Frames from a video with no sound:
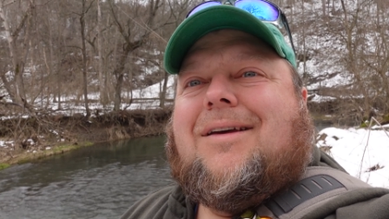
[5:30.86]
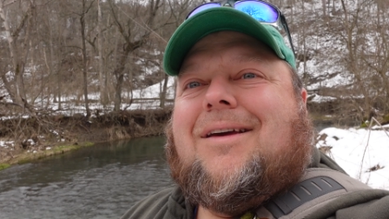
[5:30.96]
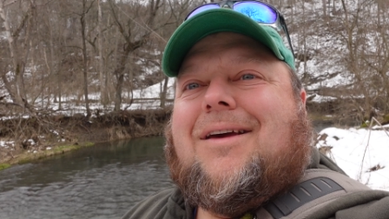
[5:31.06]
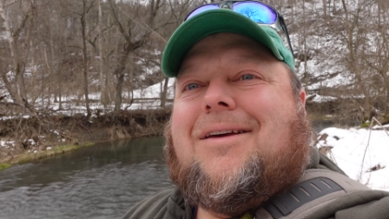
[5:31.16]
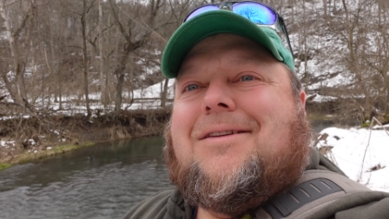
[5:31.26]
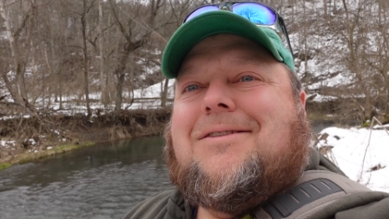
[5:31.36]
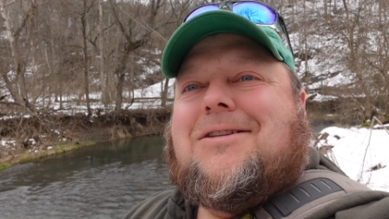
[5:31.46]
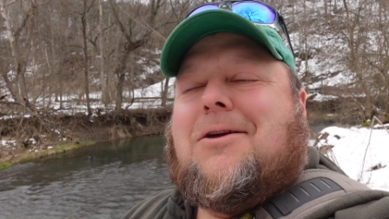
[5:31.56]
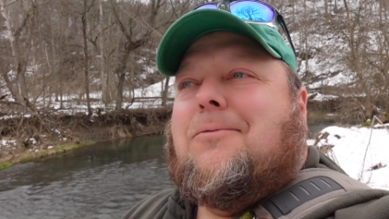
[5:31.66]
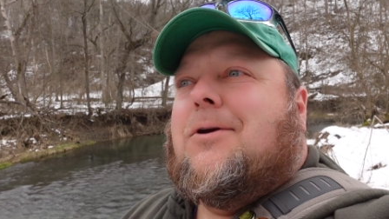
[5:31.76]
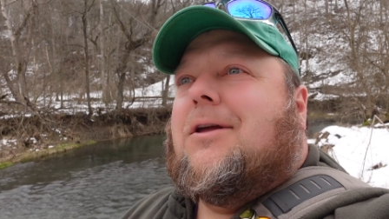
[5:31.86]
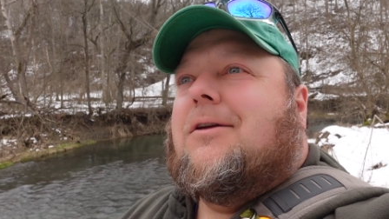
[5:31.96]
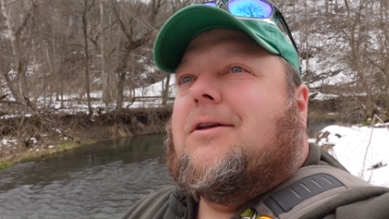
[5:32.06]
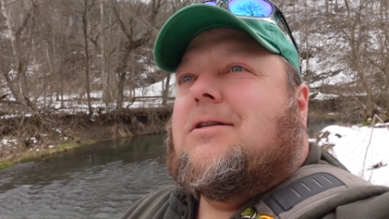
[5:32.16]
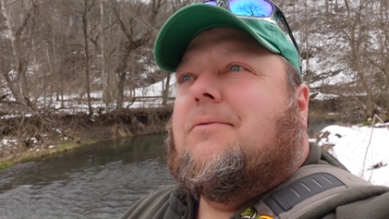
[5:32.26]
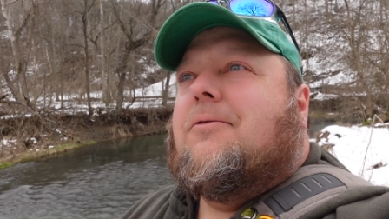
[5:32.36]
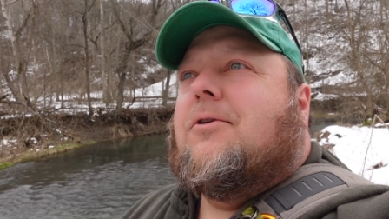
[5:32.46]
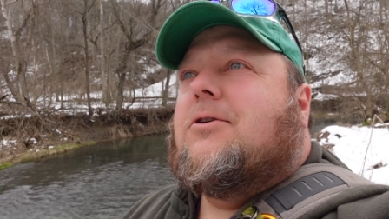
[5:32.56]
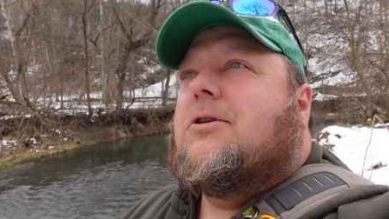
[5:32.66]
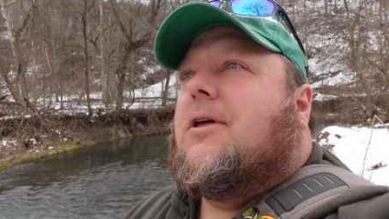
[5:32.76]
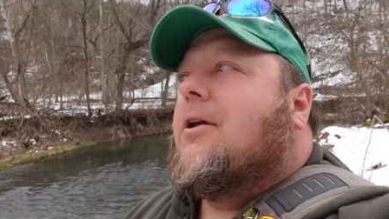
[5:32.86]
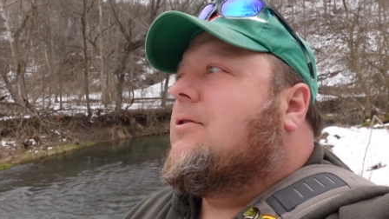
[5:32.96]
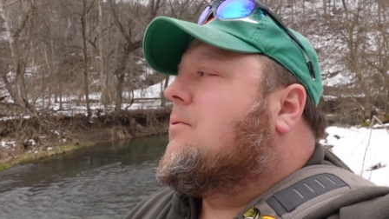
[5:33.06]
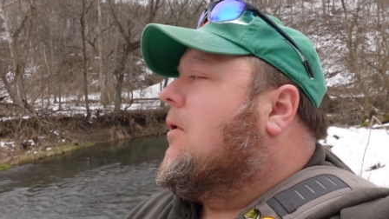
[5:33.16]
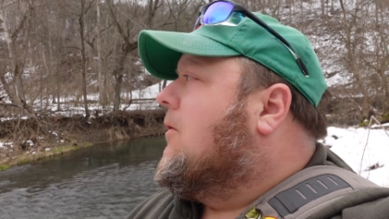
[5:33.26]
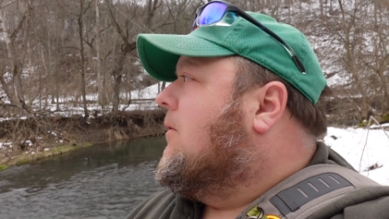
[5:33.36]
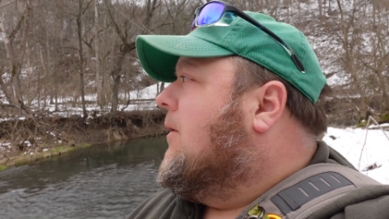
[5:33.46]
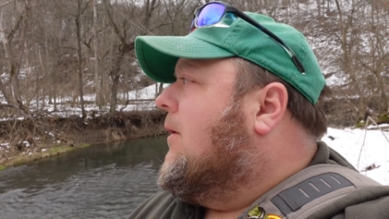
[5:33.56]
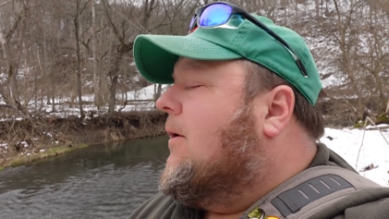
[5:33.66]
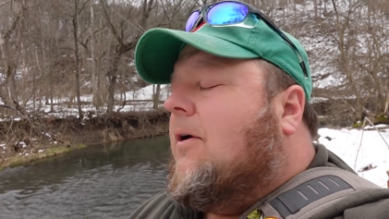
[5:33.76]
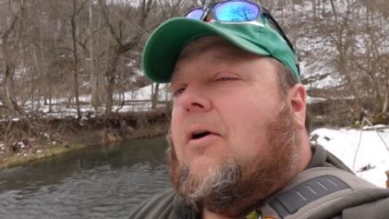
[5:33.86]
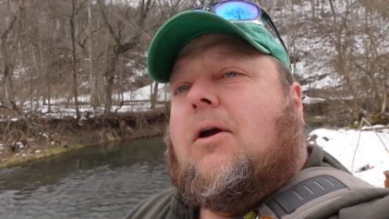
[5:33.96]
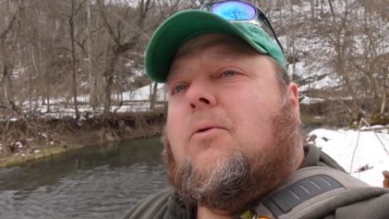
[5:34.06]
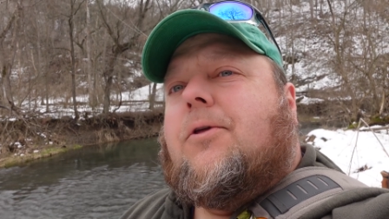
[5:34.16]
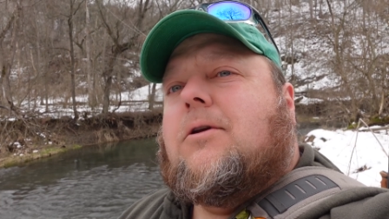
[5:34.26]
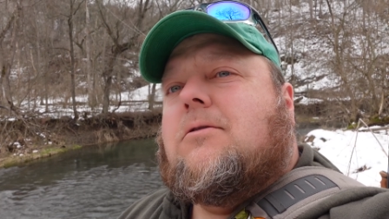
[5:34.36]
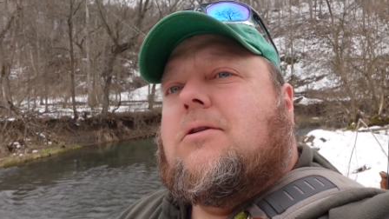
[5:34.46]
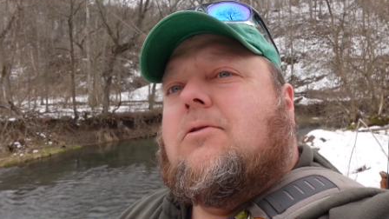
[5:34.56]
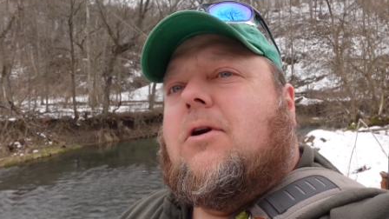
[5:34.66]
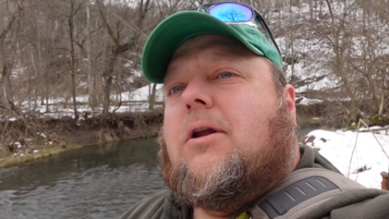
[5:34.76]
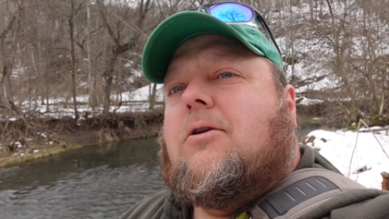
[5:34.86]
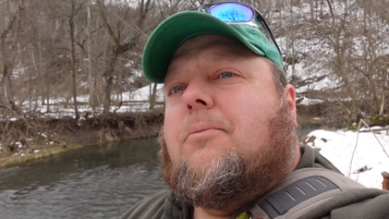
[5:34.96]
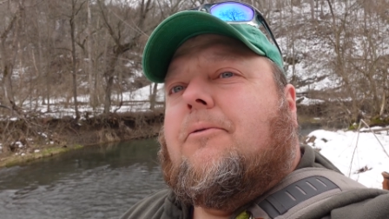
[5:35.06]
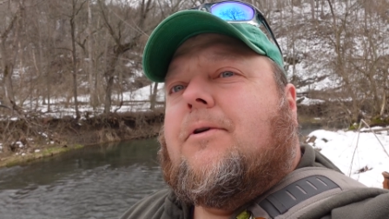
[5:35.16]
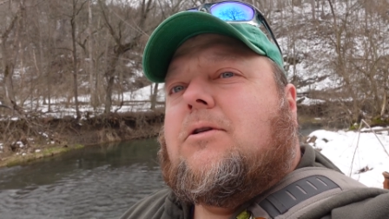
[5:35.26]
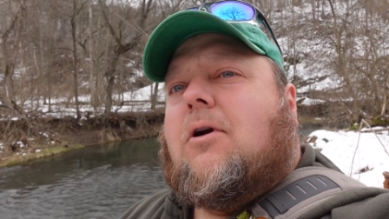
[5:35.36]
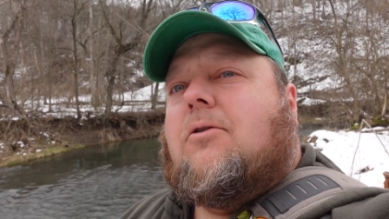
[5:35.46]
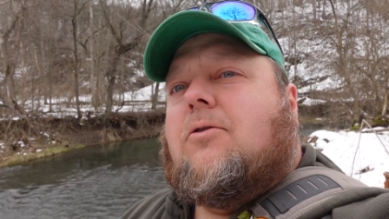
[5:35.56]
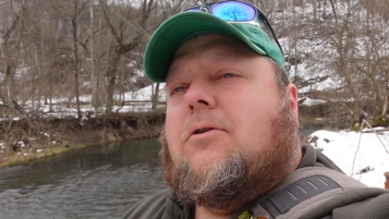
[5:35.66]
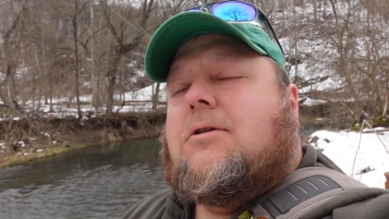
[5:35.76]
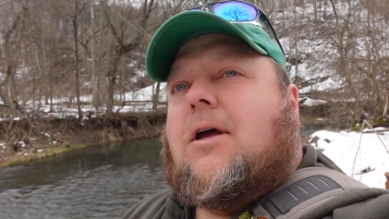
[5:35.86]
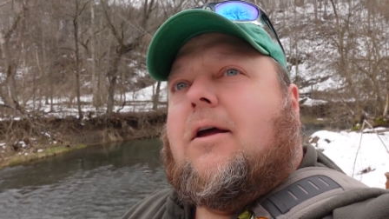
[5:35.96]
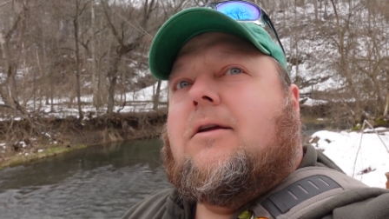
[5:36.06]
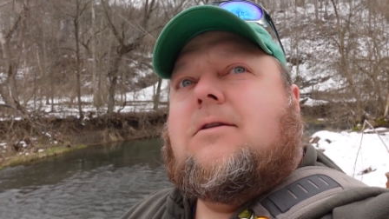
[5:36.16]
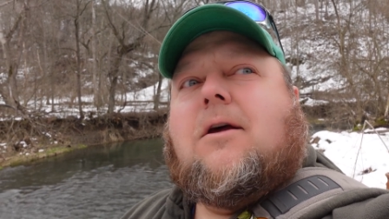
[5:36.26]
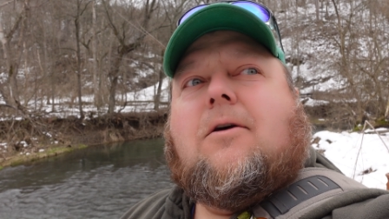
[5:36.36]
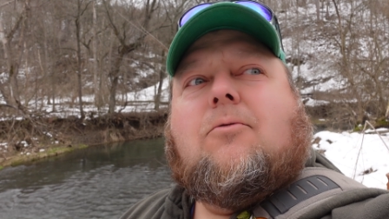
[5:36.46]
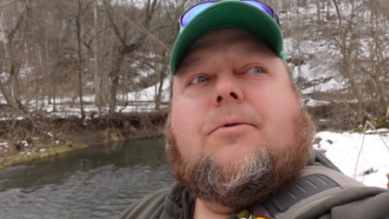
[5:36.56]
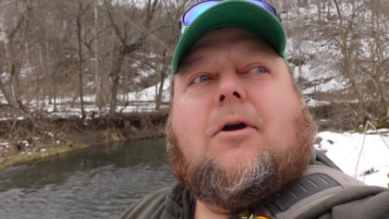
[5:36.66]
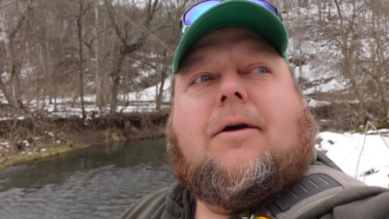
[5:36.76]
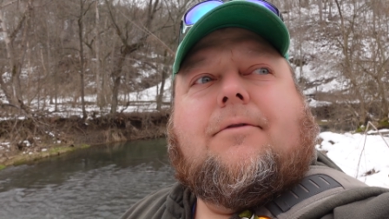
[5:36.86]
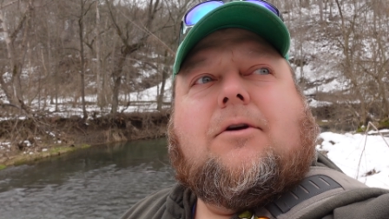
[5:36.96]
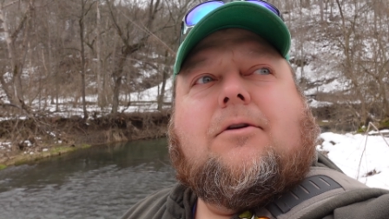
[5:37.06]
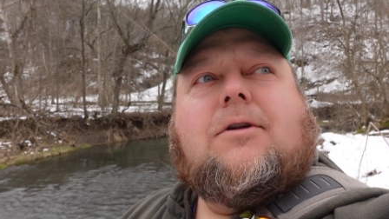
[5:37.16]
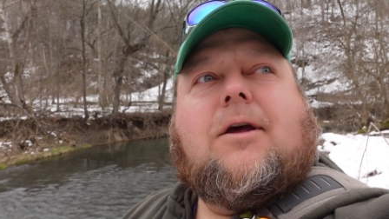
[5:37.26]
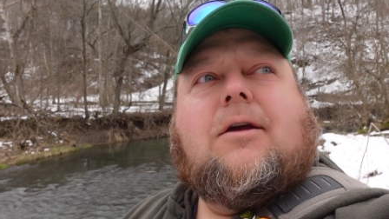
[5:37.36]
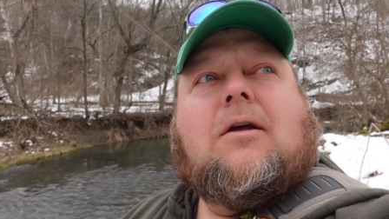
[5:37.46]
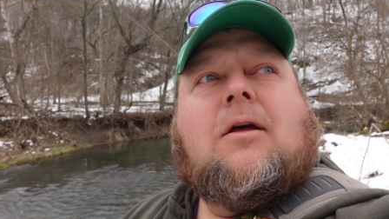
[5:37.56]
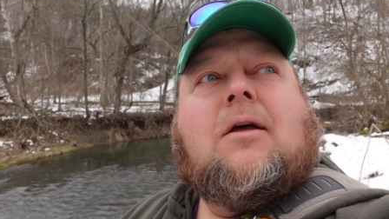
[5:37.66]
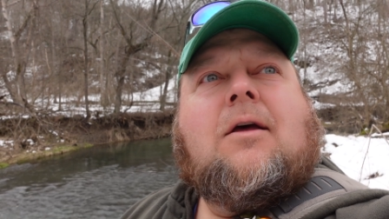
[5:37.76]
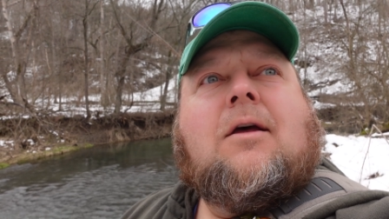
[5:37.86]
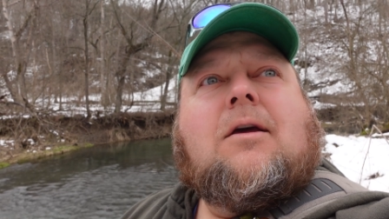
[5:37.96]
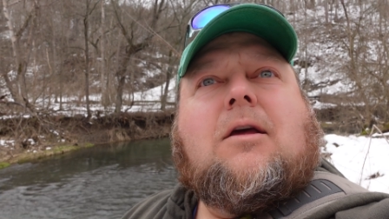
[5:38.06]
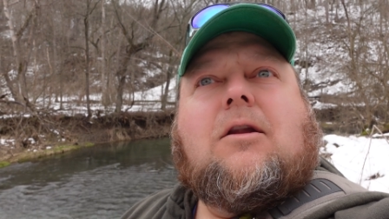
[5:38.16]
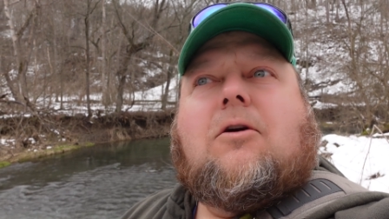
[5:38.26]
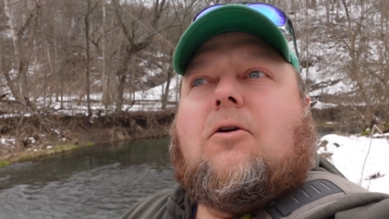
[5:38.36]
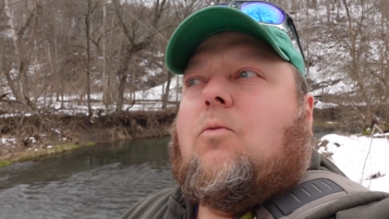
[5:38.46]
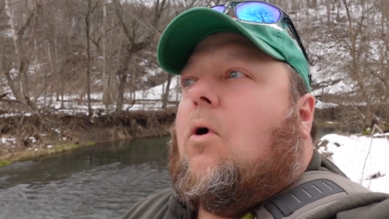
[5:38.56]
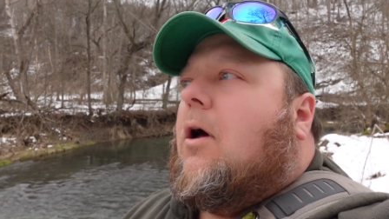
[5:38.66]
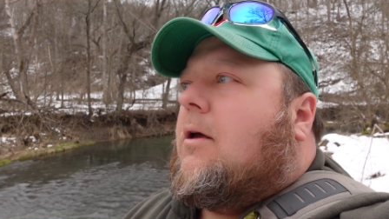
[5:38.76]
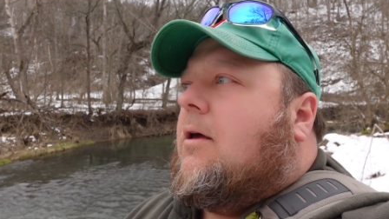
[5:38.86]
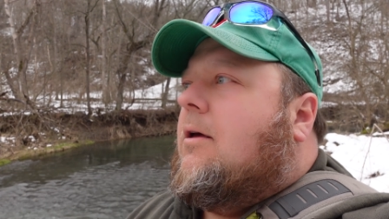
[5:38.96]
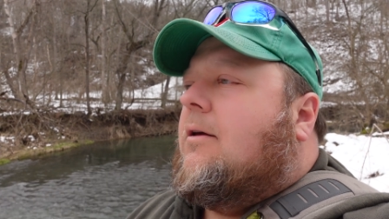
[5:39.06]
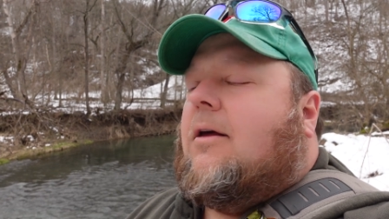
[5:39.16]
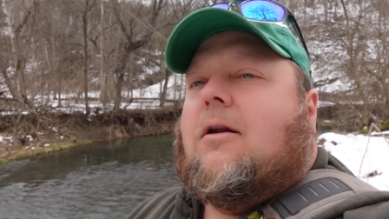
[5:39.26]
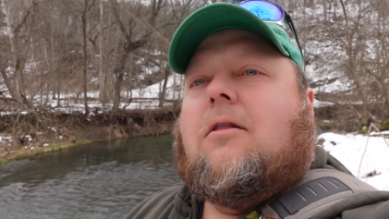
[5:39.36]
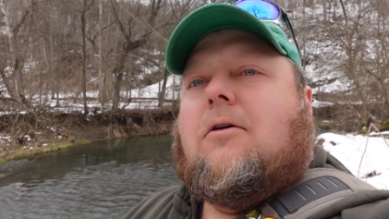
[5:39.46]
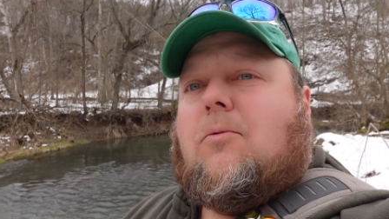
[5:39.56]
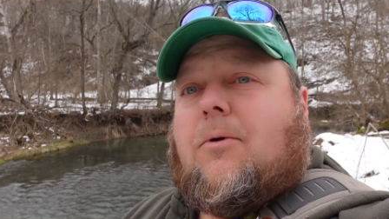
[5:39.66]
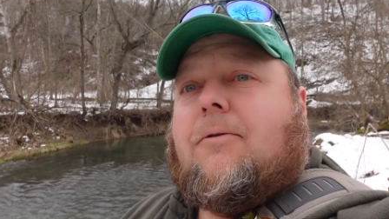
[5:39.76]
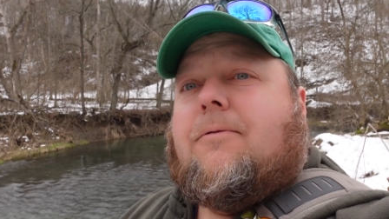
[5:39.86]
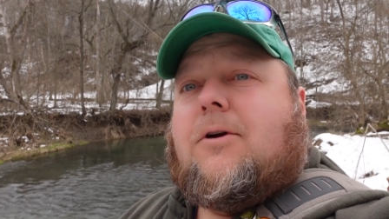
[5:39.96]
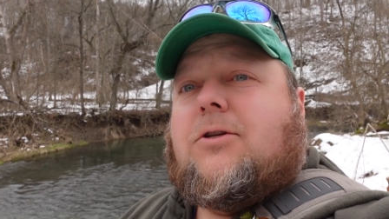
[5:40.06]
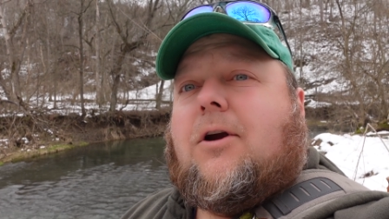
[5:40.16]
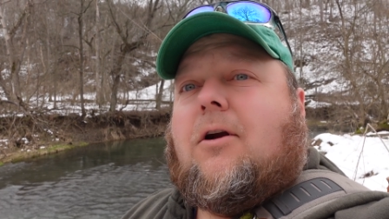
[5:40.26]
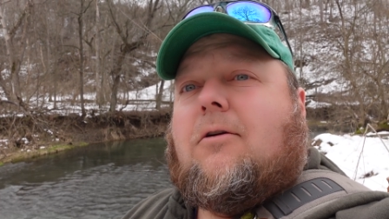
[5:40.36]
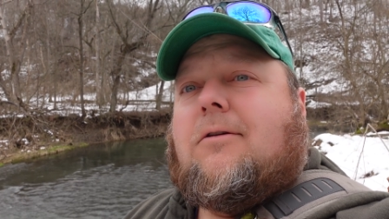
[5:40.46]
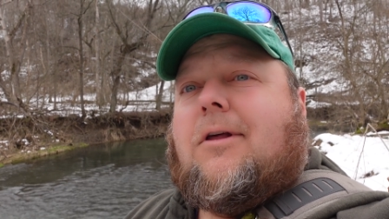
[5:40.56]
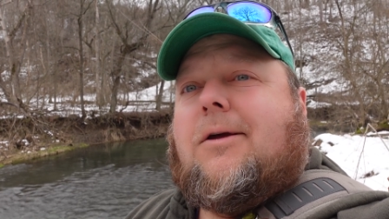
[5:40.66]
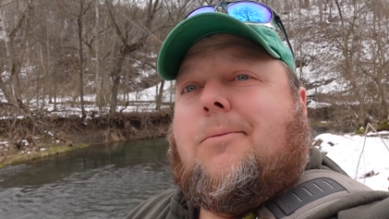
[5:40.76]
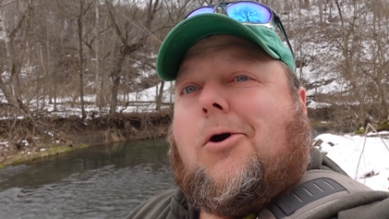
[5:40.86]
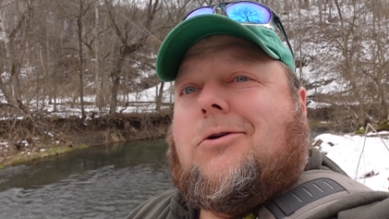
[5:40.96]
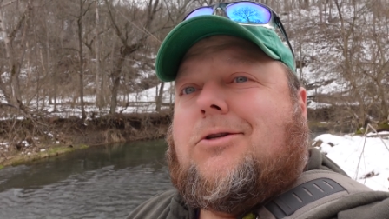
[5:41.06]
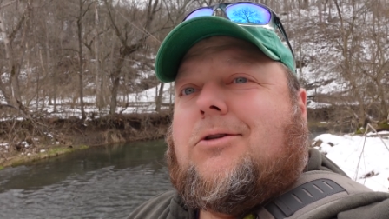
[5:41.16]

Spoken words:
and see if we can get some footage of that as well. All right, well, thanks for tuning in to Professor Outdoors, guys. I hope you're having a good day, getting a good walk, and a little bit of fresh air, late March